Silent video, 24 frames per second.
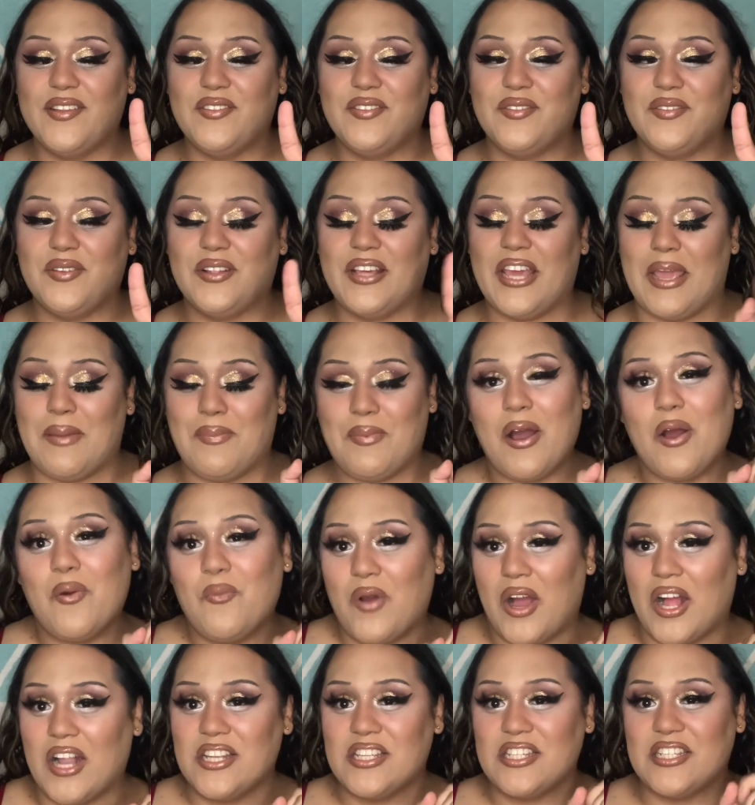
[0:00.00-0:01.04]
keep on
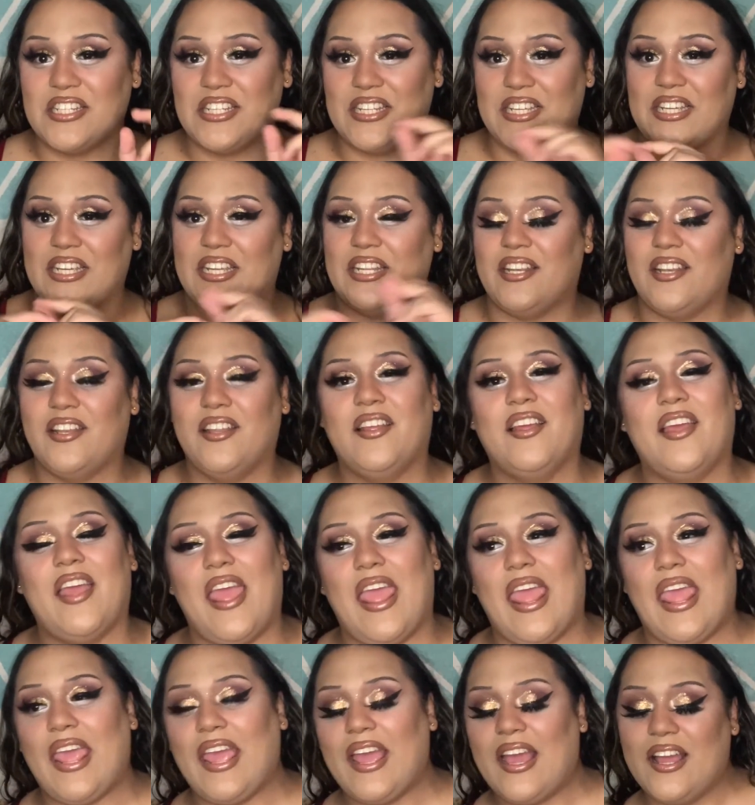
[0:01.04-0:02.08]
watching
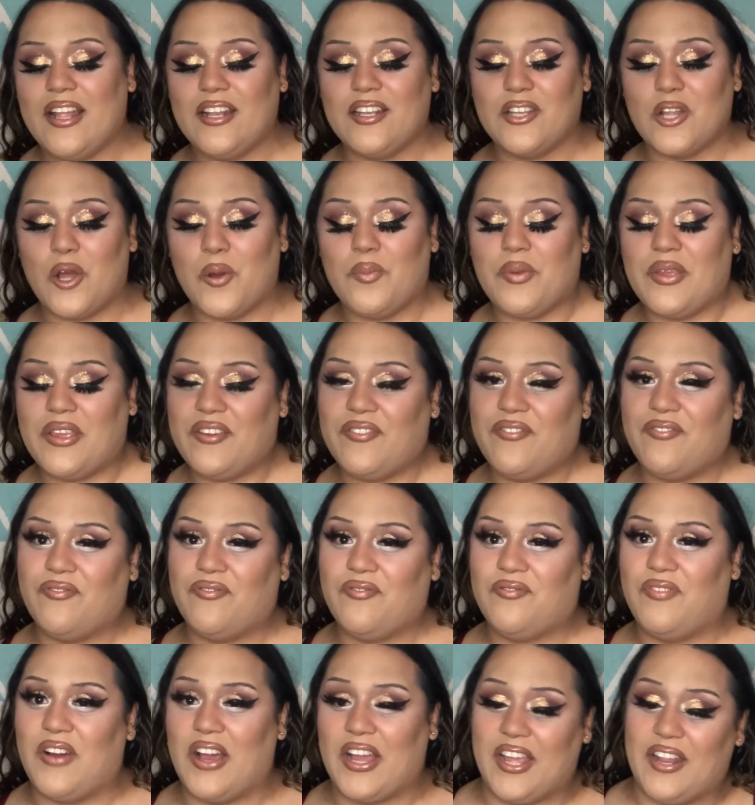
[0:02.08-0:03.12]
and don't be
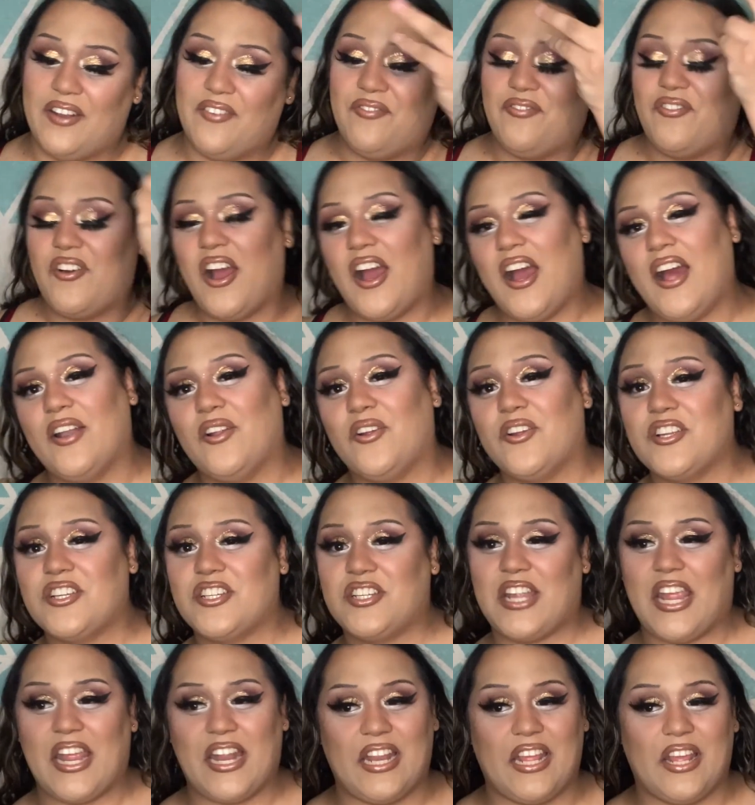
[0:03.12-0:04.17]
fucking fraud or
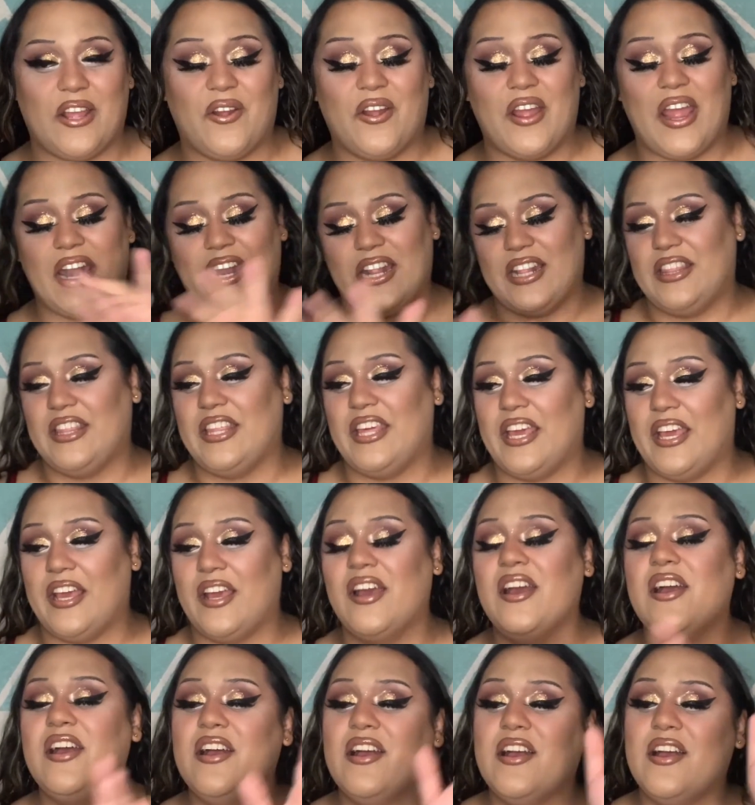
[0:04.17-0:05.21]
shady or anything.
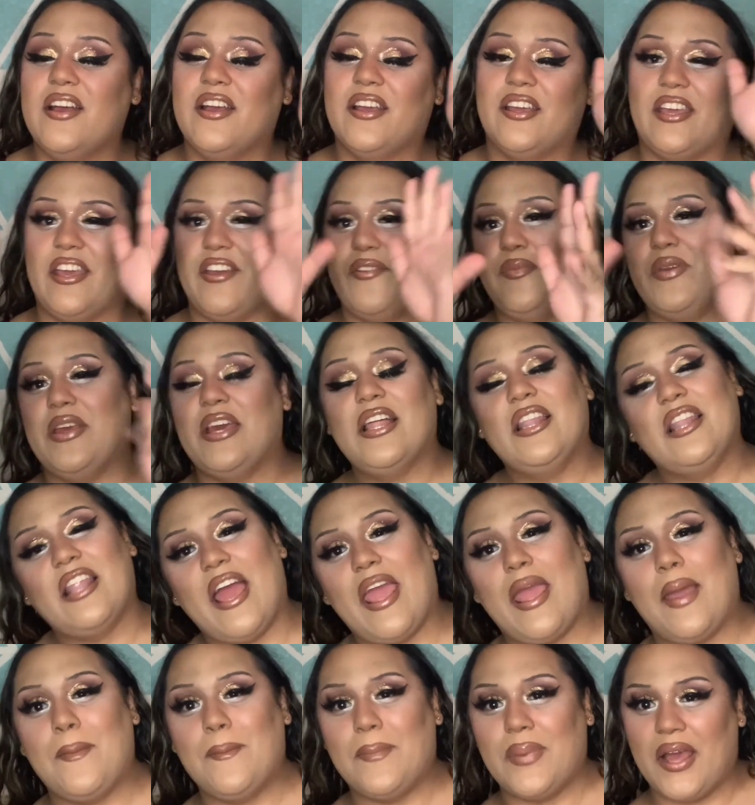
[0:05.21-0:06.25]
Give me a
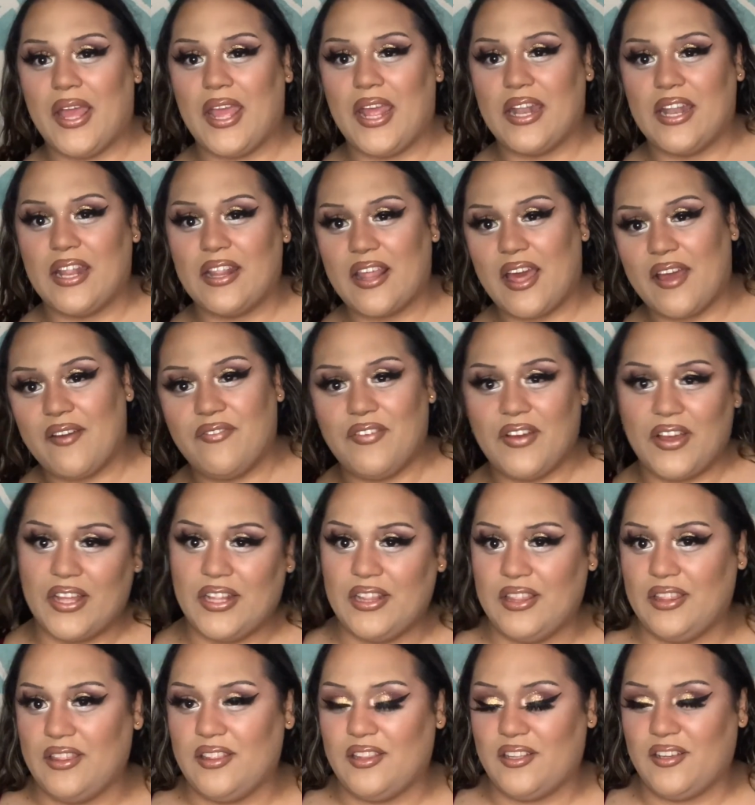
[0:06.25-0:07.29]
like button and that
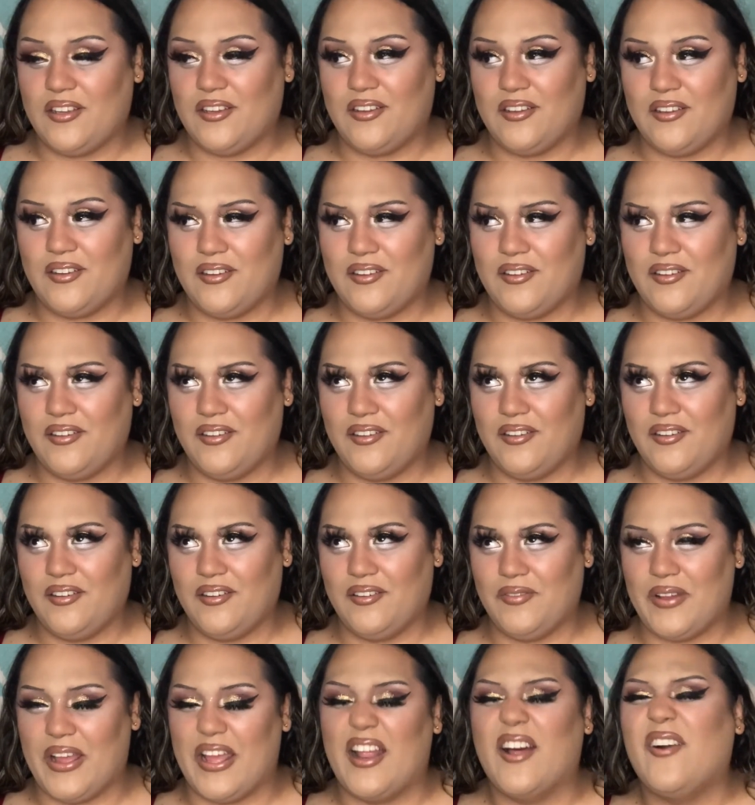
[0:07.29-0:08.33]
fucking,
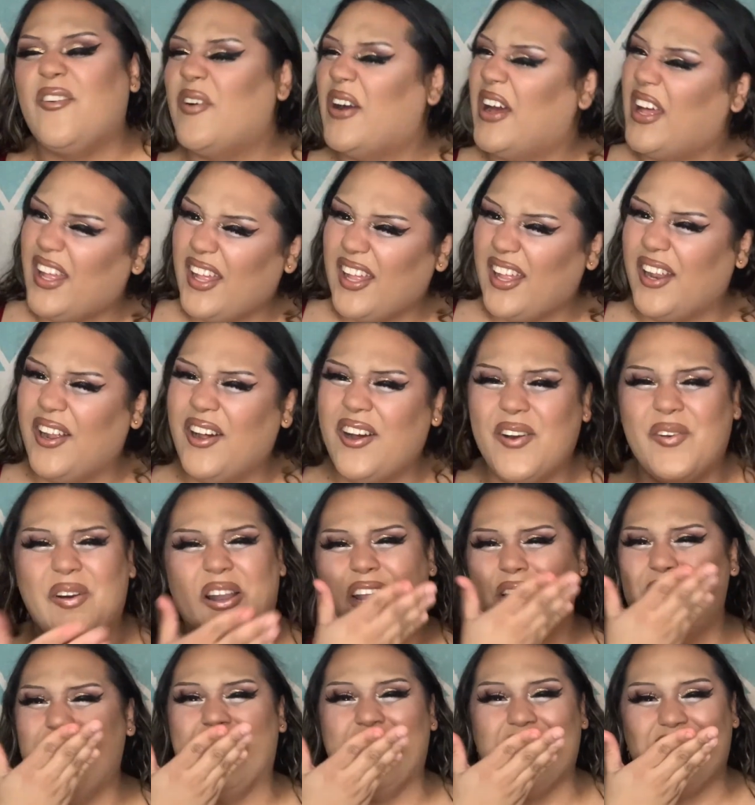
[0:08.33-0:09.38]
wait, what? What
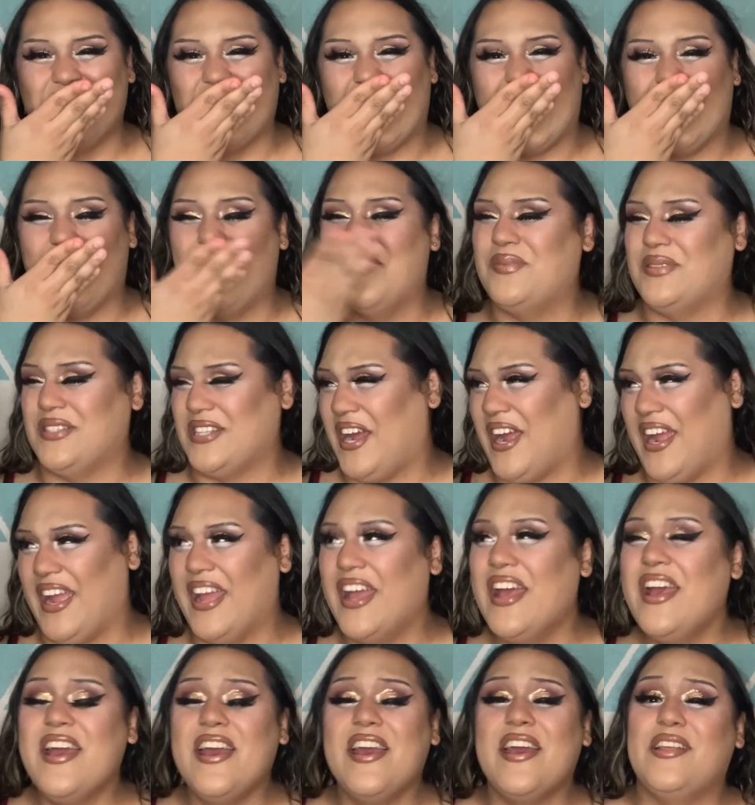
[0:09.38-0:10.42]
am I saying? I'm sorry.
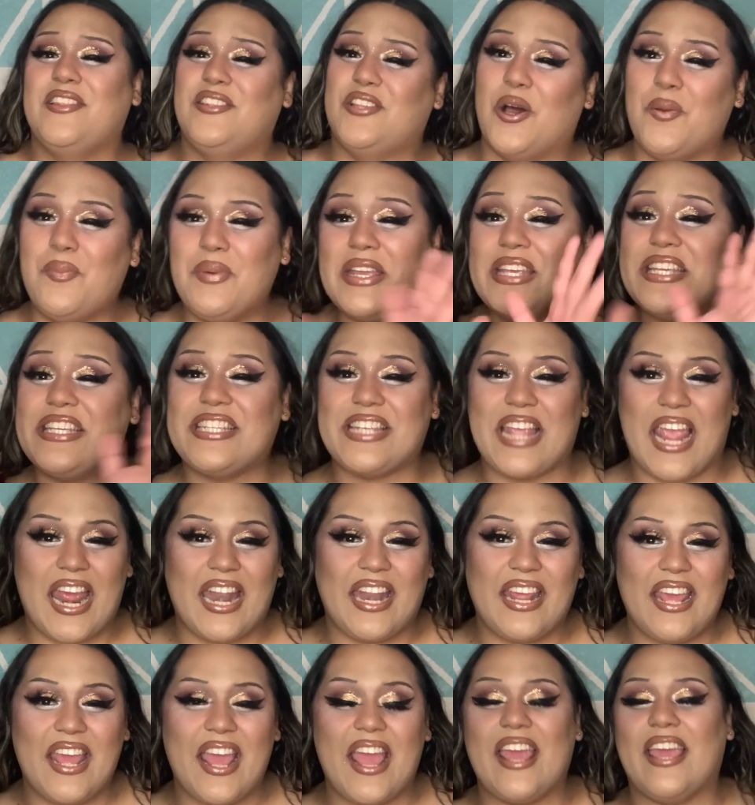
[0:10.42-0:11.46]
Don't be
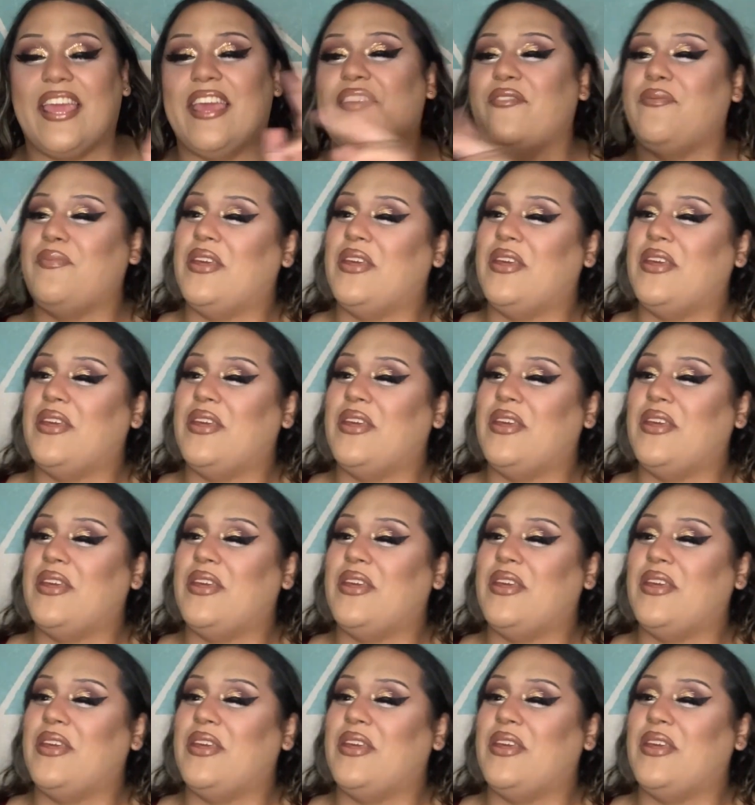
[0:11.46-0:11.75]
shady and give